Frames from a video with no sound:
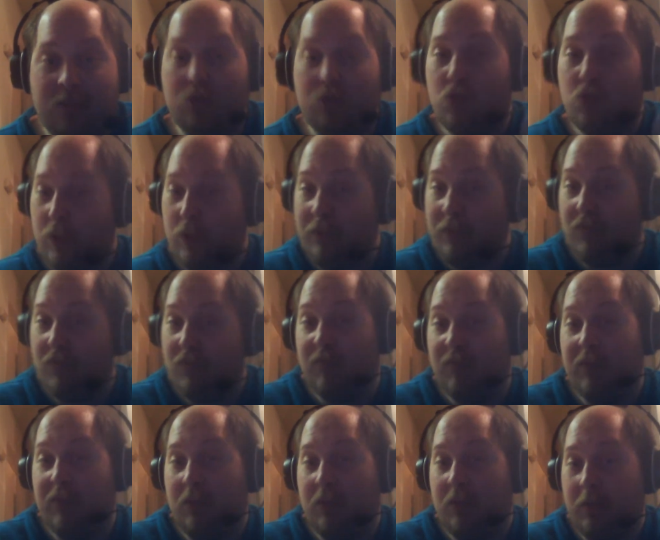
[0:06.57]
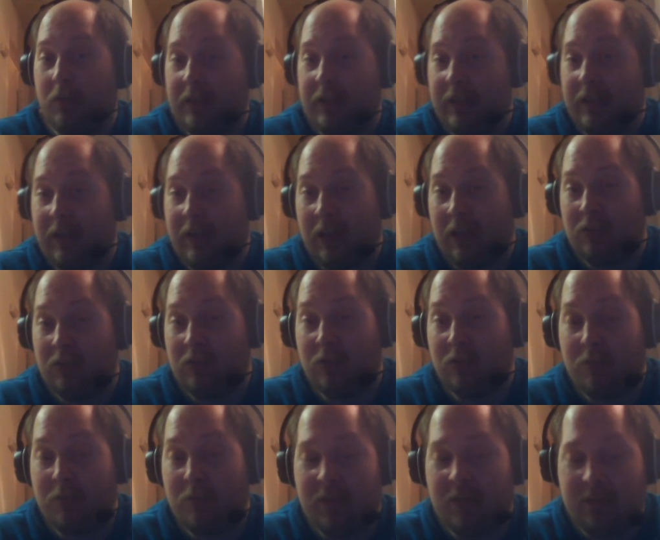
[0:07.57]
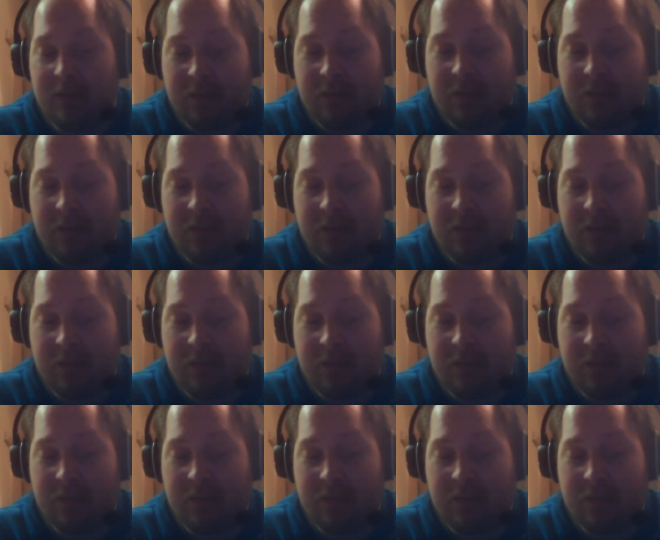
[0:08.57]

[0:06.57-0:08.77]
Great movie, by the way. I highly recommend it.